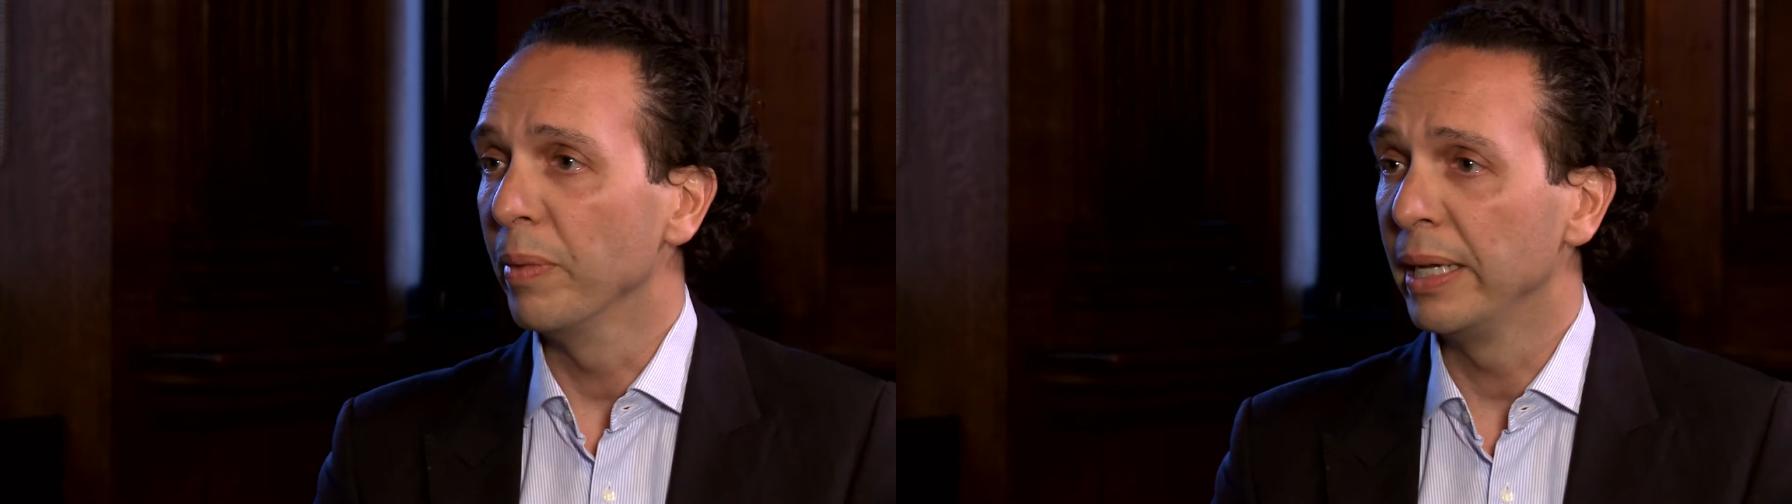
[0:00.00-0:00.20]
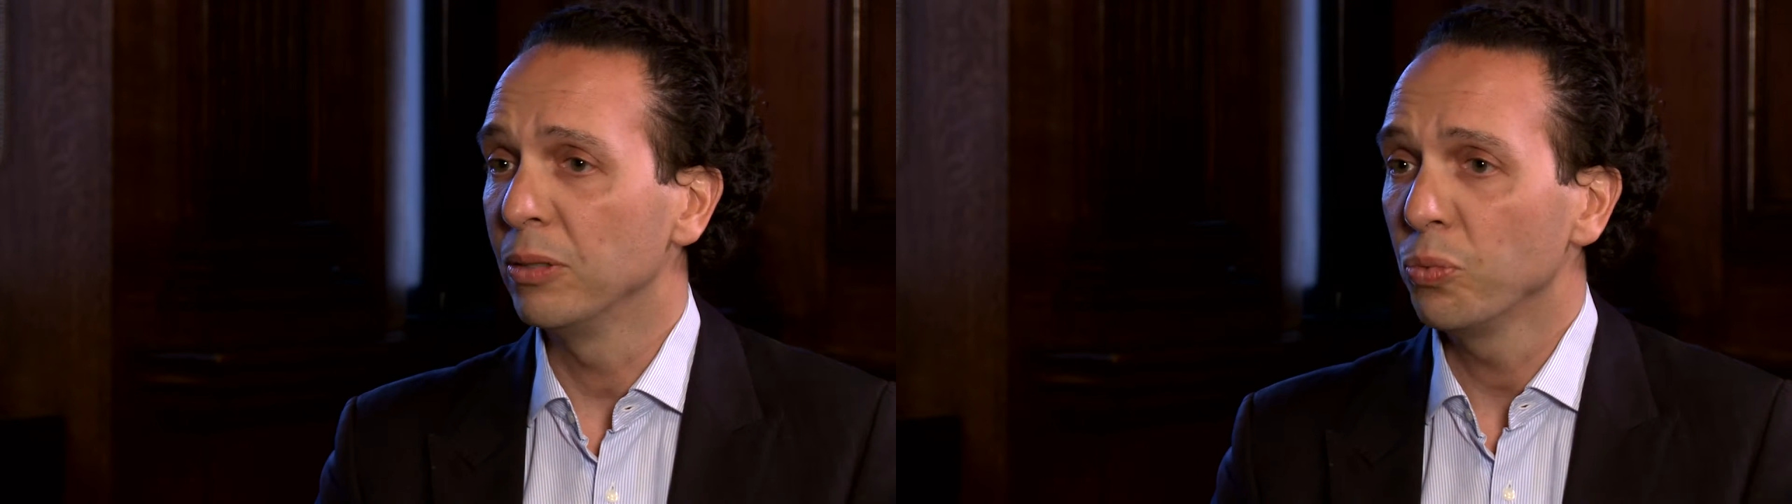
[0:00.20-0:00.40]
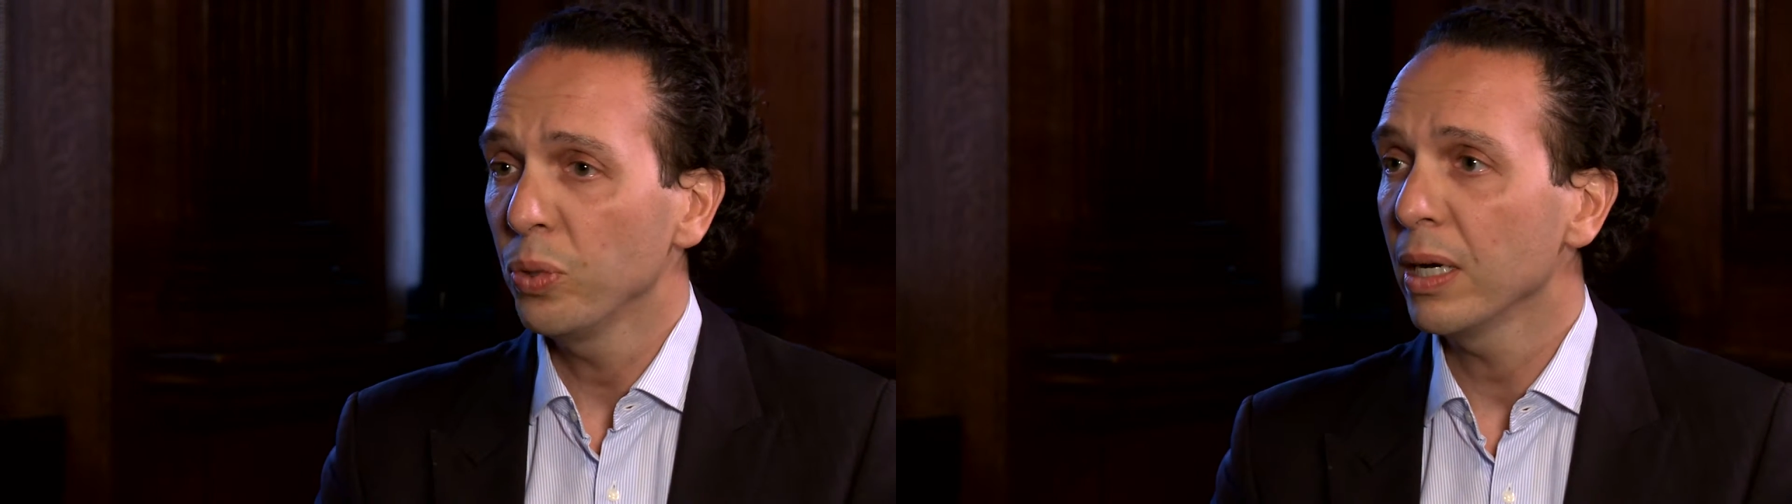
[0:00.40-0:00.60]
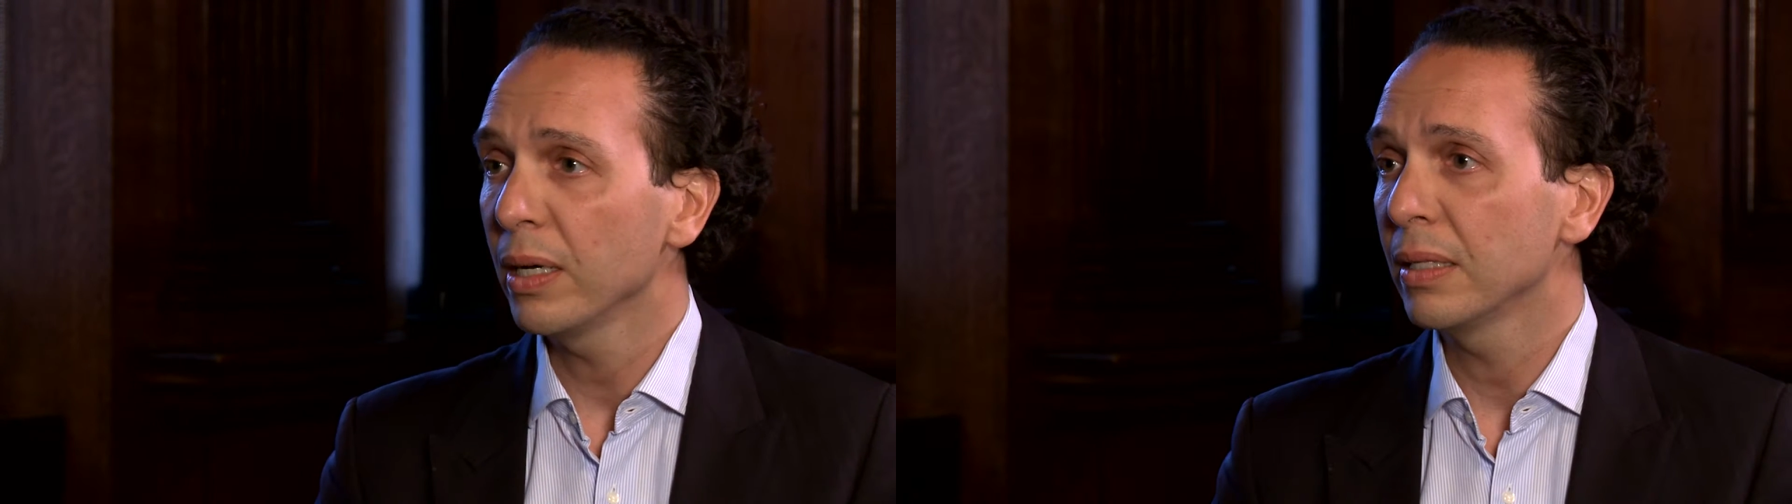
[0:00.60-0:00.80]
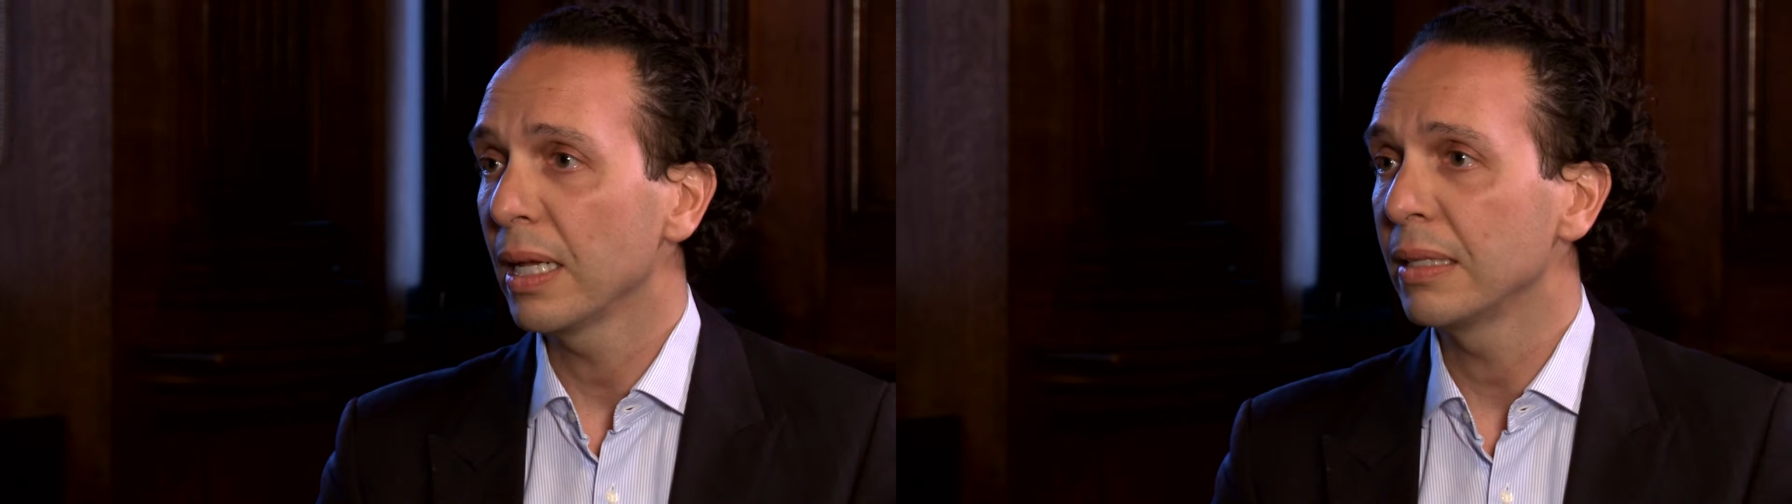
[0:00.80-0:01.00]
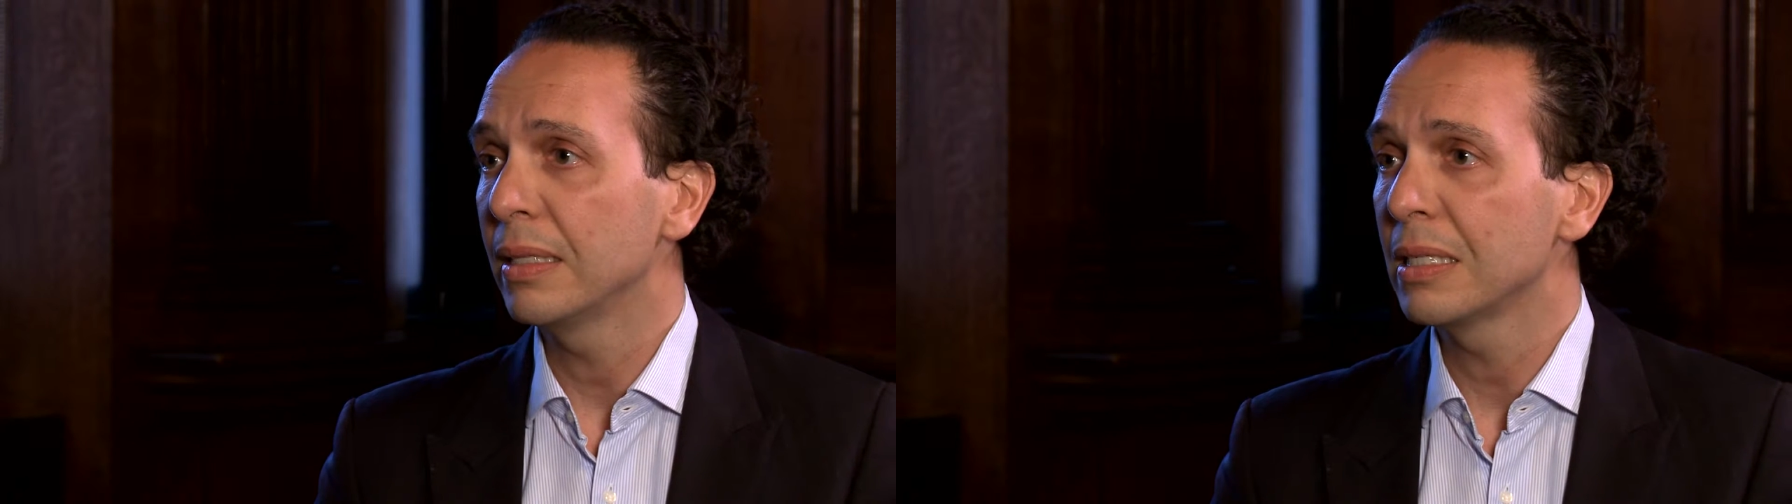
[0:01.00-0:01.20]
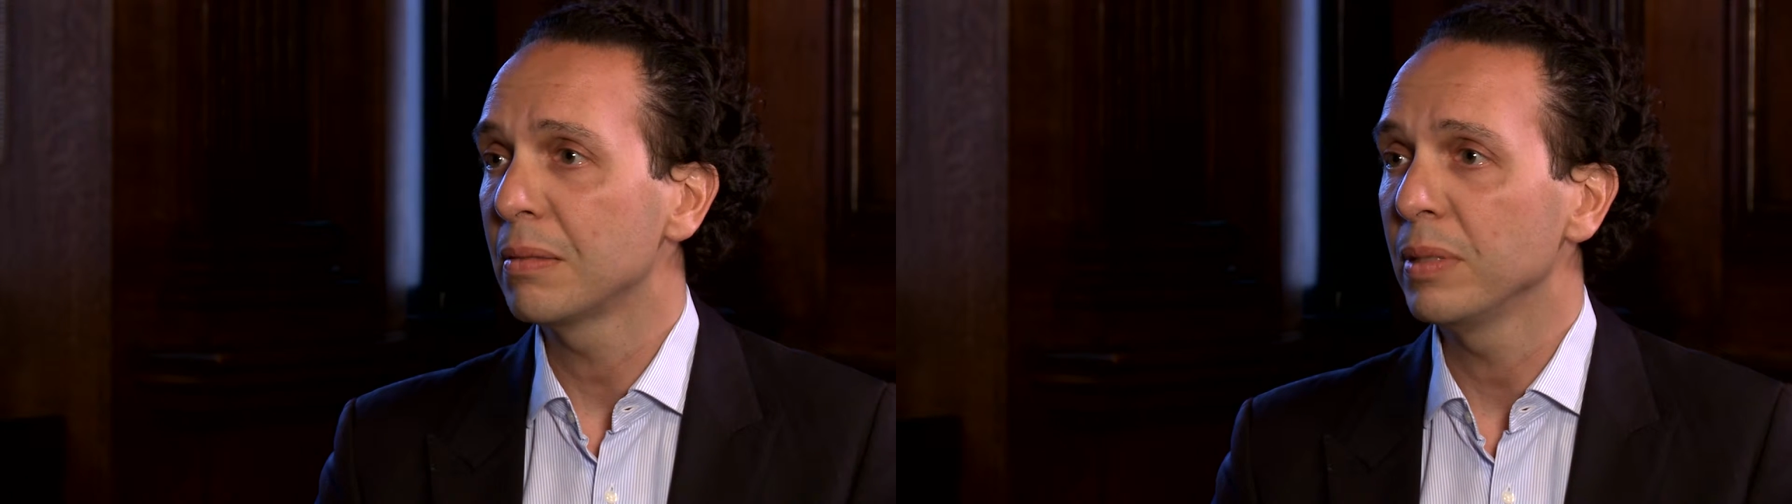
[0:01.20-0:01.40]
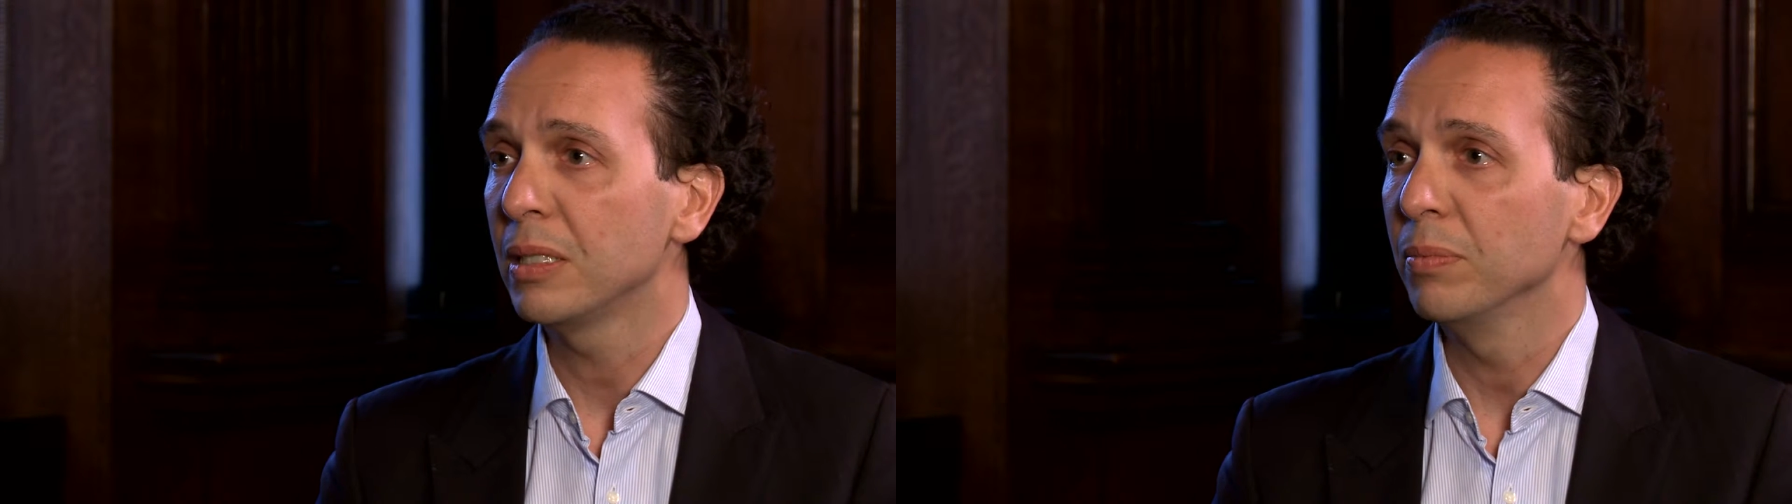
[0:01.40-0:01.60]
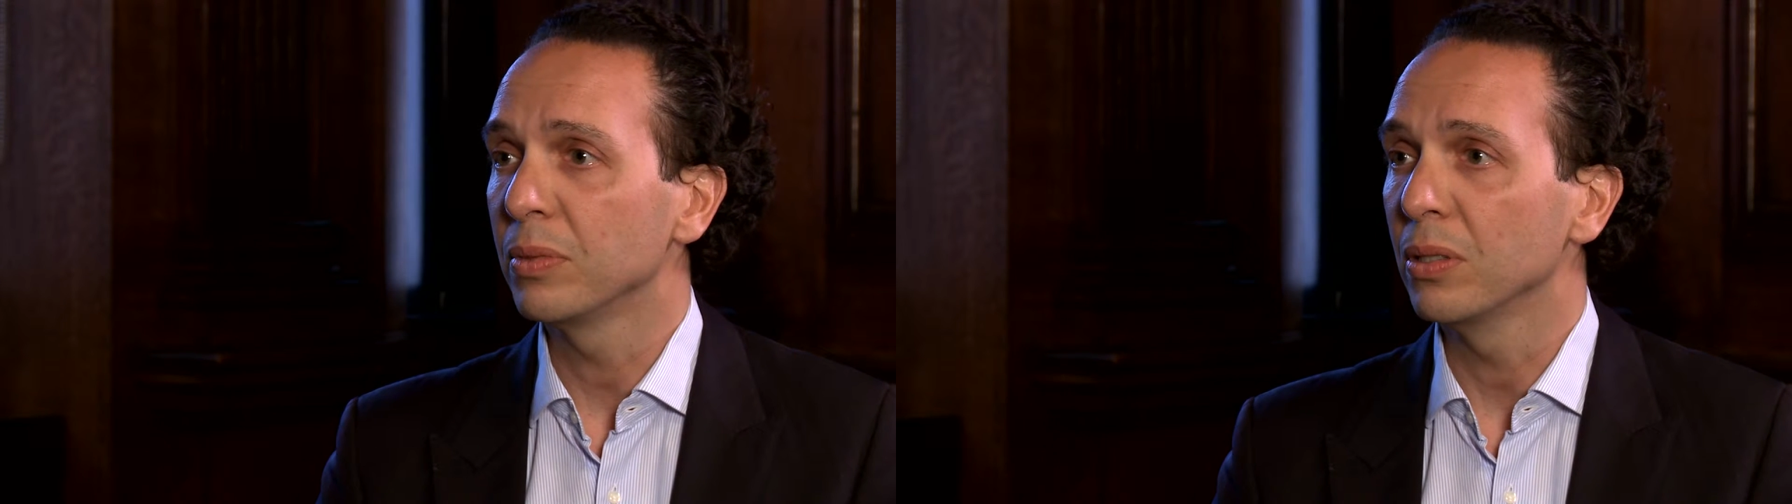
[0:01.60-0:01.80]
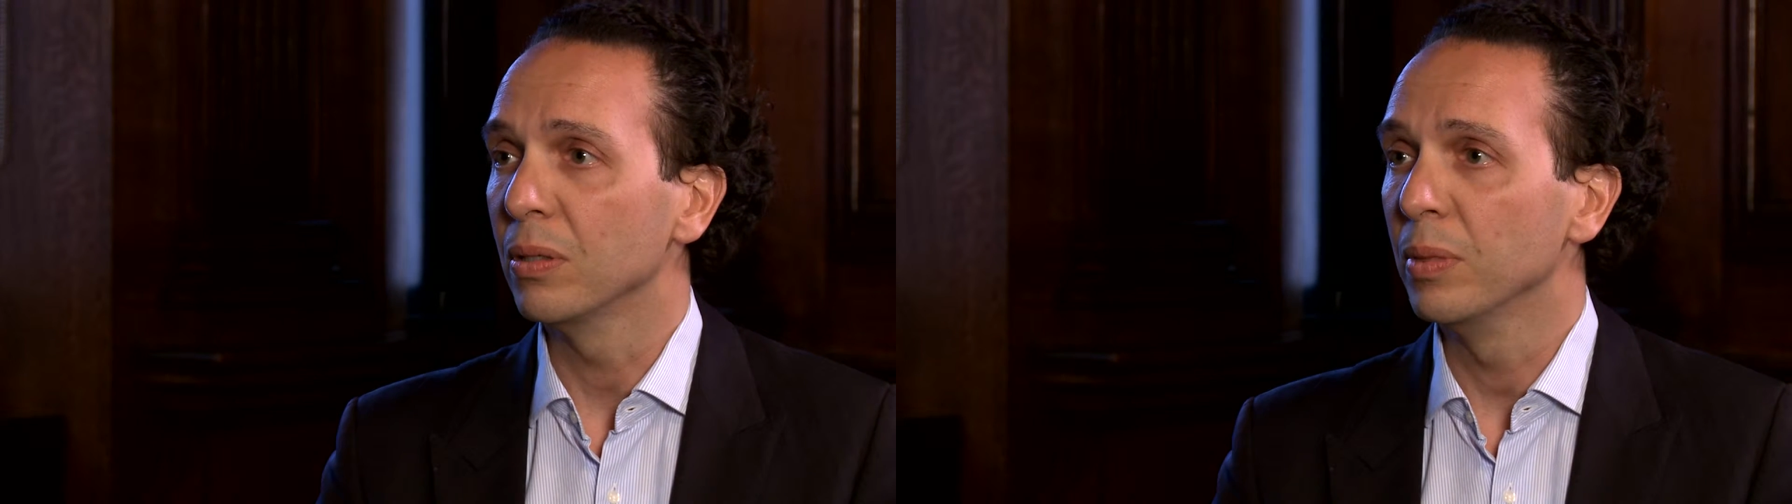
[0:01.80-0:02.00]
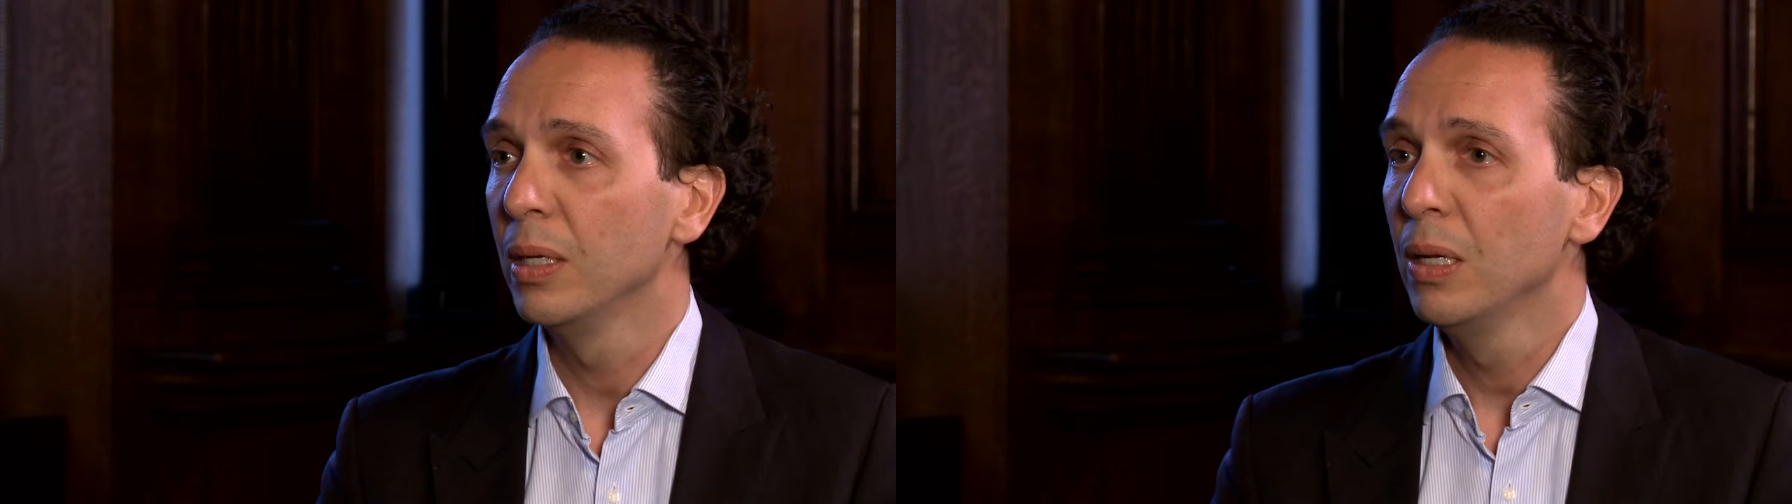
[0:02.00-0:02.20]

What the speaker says: And we are in this medium term.